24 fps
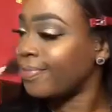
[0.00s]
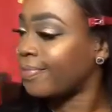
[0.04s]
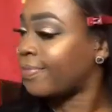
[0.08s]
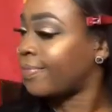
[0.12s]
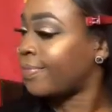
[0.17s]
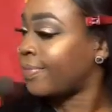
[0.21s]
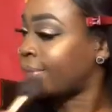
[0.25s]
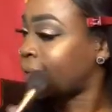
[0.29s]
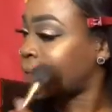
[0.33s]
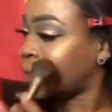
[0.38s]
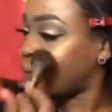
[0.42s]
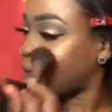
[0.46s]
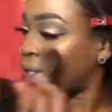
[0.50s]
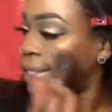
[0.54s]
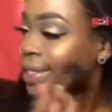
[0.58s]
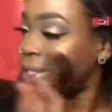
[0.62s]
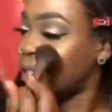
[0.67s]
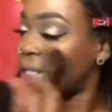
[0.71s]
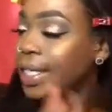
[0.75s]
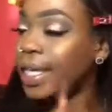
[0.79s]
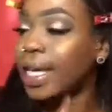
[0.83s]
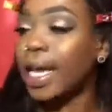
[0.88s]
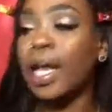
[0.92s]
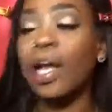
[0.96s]
And on that
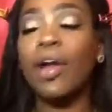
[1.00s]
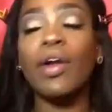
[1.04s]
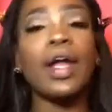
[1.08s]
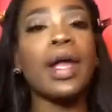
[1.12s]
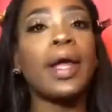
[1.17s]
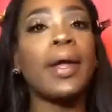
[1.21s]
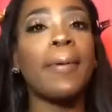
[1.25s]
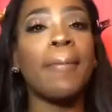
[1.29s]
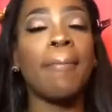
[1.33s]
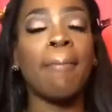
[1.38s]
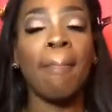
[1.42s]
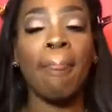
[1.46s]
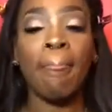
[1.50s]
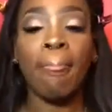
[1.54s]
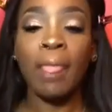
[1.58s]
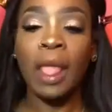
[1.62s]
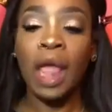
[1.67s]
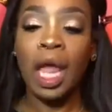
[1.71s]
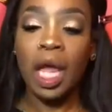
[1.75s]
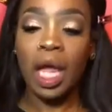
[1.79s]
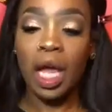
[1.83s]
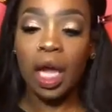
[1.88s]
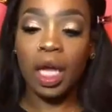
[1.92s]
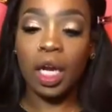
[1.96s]
cheek area,
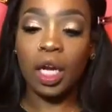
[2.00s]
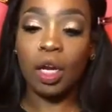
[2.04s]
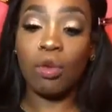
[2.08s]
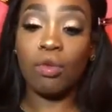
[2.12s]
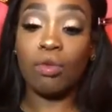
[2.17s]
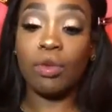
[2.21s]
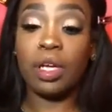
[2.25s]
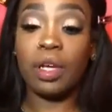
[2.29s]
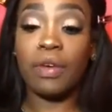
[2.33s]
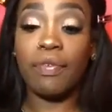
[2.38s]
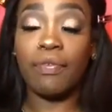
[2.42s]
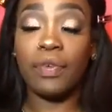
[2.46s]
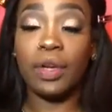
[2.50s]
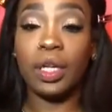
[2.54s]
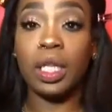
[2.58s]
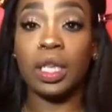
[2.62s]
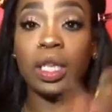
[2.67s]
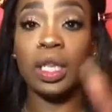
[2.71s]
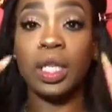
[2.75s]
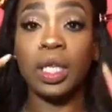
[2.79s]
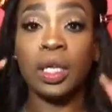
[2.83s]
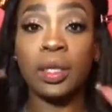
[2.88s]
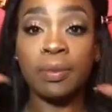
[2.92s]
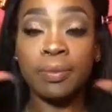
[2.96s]
and it'll
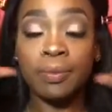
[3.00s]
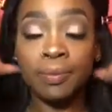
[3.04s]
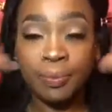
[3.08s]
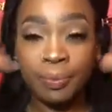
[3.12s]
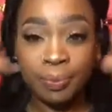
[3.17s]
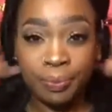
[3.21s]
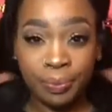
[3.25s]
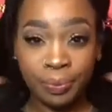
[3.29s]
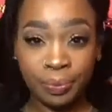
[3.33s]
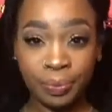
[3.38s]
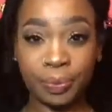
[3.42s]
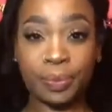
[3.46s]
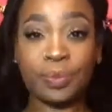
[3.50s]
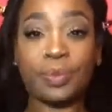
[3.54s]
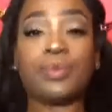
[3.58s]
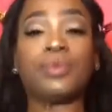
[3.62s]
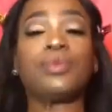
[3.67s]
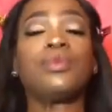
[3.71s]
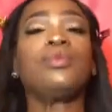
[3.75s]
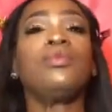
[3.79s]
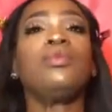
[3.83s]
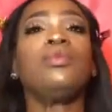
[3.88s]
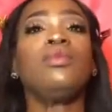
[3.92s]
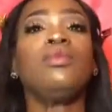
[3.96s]
definitely
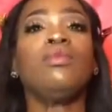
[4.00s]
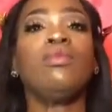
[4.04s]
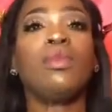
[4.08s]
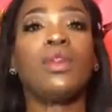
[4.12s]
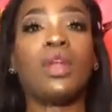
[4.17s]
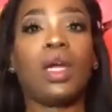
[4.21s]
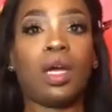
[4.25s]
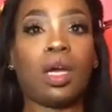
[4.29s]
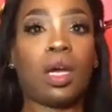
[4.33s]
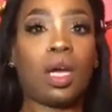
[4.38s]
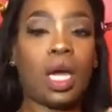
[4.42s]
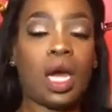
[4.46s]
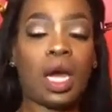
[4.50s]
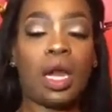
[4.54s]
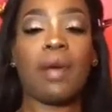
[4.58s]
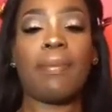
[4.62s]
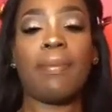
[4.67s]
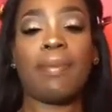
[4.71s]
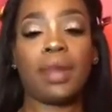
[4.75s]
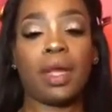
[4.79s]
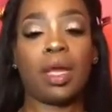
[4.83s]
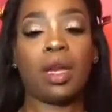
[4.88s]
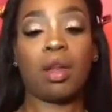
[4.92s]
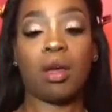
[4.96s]
kind of
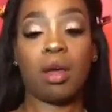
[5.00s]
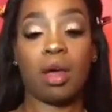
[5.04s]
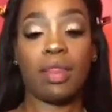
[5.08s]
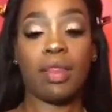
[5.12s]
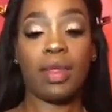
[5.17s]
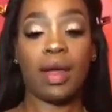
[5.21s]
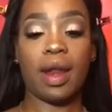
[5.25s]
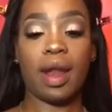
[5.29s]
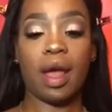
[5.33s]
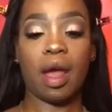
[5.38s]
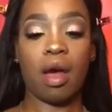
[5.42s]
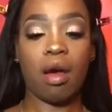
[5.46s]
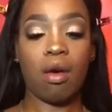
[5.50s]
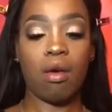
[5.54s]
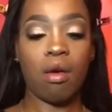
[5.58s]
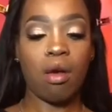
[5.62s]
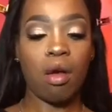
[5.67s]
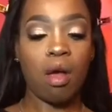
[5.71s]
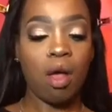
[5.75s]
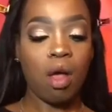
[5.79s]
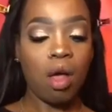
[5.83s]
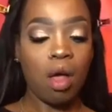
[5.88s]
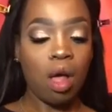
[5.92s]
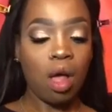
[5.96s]
blend all that out.
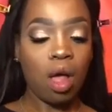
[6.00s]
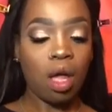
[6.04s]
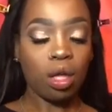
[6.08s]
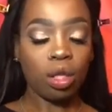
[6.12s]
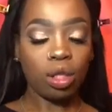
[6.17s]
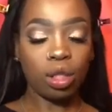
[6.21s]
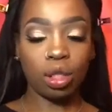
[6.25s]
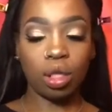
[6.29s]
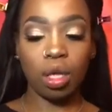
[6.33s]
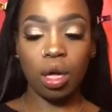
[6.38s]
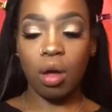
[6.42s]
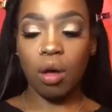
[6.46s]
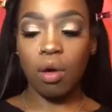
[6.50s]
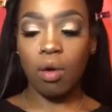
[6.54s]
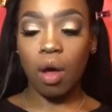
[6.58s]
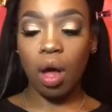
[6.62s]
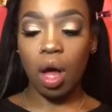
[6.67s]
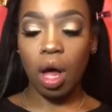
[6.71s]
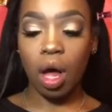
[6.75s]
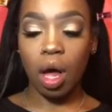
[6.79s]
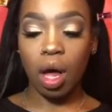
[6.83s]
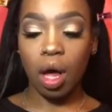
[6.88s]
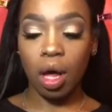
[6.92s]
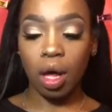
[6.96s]
So,
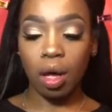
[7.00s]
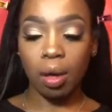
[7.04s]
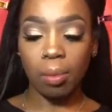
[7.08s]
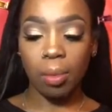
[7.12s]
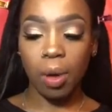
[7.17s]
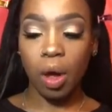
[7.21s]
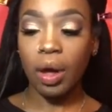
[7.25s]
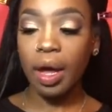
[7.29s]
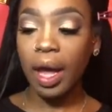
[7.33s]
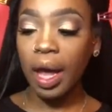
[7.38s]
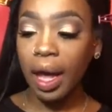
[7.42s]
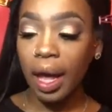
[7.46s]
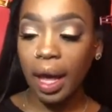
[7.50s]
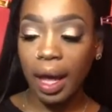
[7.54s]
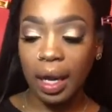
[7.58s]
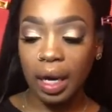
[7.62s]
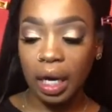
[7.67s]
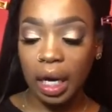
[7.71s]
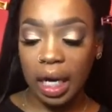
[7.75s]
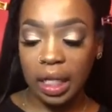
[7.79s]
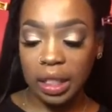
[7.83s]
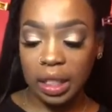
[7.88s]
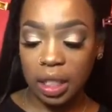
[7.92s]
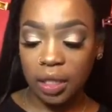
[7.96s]
okay, and
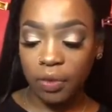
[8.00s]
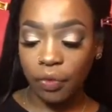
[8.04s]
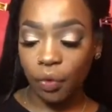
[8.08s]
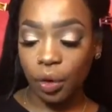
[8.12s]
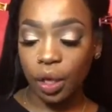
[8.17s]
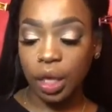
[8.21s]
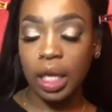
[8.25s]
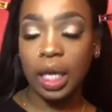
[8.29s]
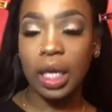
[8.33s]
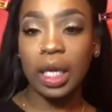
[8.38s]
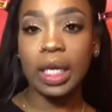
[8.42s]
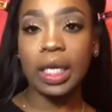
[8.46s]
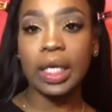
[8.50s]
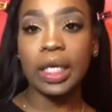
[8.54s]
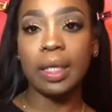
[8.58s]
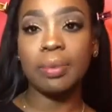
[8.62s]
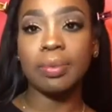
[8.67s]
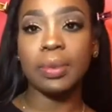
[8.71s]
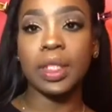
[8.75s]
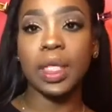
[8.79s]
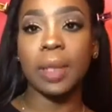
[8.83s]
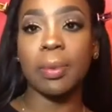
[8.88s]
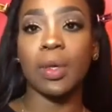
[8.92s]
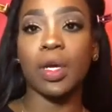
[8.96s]
lastly for the
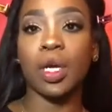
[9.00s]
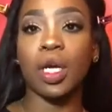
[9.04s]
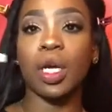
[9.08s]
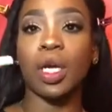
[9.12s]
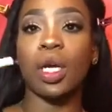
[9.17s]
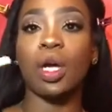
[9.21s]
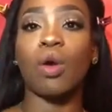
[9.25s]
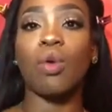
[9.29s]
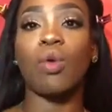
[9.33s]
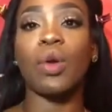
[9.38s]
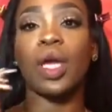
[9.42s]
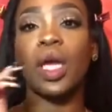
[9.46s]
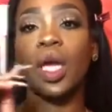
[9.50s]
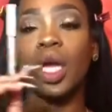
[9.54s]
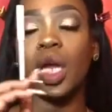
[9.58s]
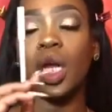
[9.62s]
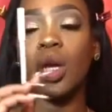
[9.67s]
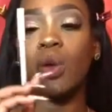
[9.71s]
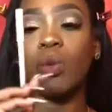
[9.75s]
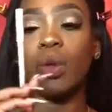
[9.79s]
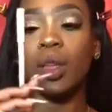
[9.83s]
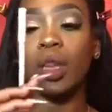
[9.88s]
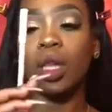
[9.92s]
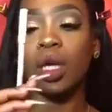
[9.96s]
lips, I'm going to go in
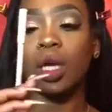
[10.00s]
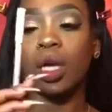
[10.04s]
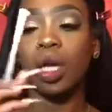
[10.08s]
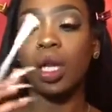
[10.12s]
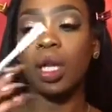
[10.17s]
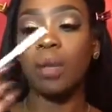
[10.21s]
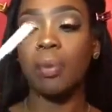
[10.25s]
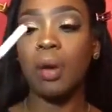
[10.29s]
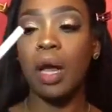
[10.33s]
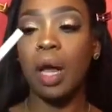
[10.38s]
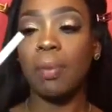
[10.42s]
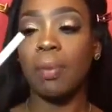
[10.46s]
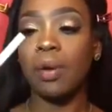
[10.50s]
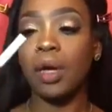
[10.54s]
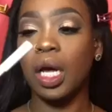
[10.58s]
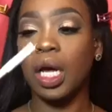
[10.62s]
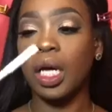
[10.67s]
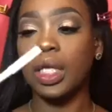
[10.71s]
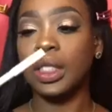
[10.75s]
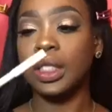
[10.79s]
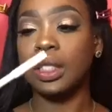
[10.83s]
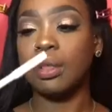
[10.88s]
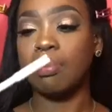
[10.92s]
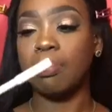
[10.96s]
with the ColourPop
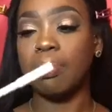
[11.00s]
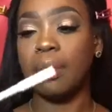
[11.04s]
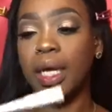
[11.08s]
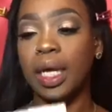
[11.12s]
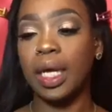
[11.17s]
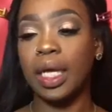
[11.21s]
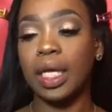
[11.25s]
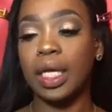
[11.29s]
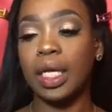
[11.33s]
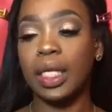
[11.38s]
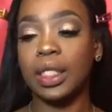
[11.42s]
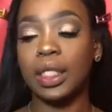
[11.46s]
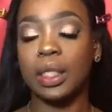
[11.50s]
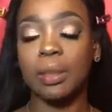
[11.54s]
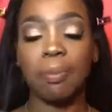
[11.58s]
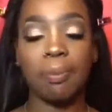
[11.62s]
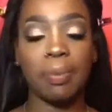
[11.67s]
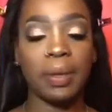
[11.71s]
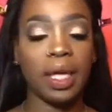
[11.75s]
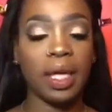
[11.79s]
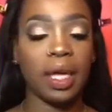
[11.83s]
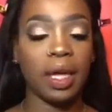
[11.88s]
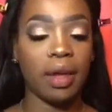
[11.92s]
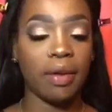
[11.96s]
Cosmetics
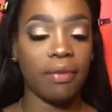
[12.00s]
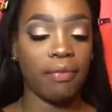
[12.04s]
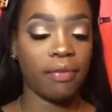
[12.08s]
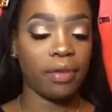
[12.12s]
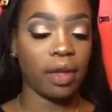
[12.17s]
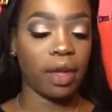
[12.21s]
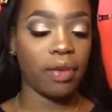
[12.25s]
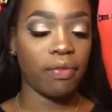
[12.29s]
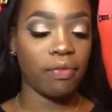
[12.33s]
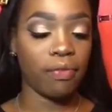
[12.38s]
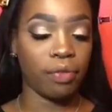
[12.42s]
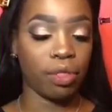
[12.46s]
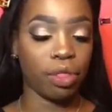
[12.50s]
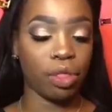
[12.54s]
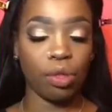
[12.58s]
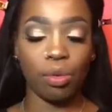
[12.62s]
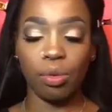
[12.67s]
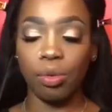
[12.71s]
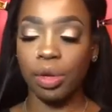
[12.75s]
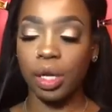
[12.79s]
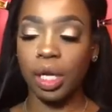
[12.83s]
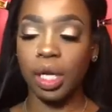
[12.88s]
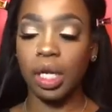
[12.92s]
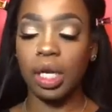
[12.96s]

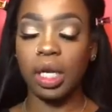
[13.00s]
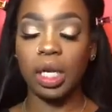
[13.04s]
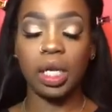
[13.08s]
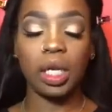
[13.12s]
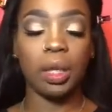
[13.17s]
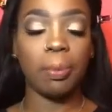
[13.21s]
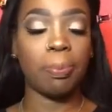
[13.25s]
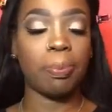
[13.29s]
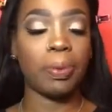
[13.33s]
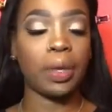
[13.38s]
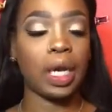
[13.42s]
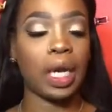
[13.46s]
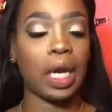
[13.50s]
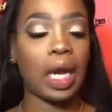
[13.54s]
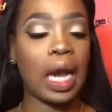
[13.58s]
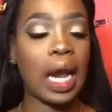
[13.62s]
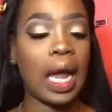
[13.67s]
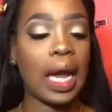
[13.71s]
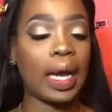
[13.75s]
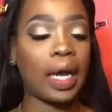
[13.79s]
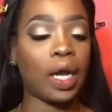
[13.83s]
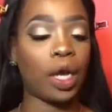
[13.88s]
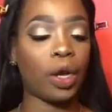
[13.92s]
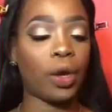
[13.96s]
BFF3 Lip
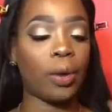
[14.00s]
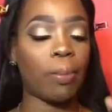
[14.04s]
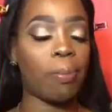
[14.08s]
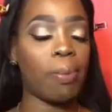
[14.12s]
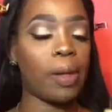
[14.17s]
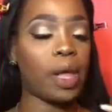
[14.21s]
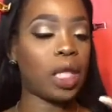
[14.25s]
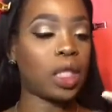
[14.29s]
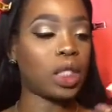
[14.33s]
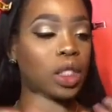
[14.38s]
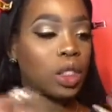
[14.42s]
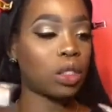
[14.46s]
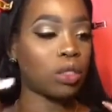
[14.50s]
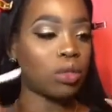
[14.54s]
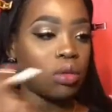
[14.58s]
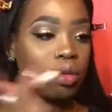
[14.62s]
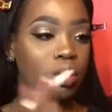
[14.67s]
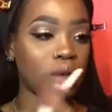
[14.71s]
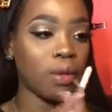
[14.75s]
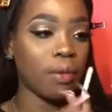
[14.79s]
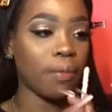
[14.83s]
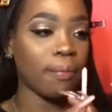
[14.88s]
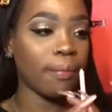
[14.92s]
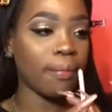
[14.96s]
Liner
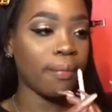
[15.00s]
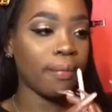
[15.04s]
Pencil